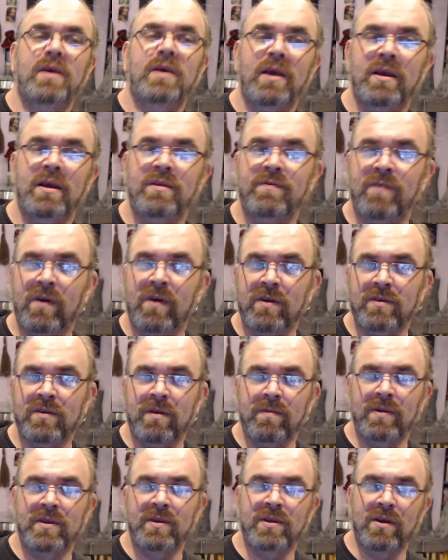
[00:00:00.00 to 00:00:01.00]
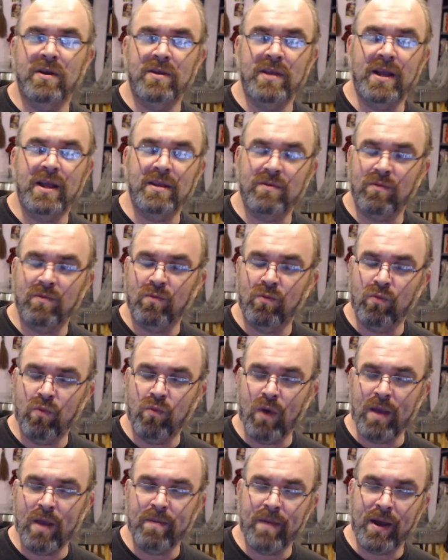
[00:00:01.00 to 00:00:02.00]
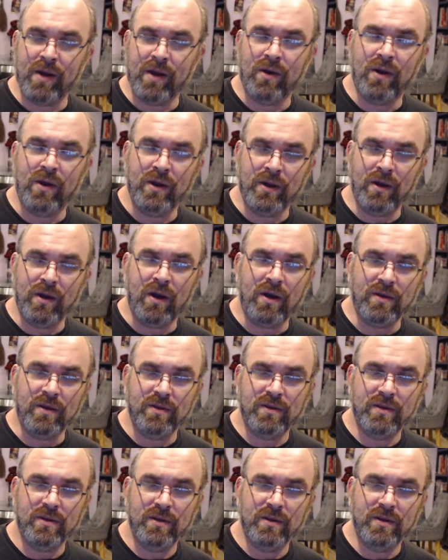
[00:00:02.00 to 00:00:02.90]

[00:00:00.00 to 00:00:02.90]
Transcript: As far as I'm concerned, that's way better on cost.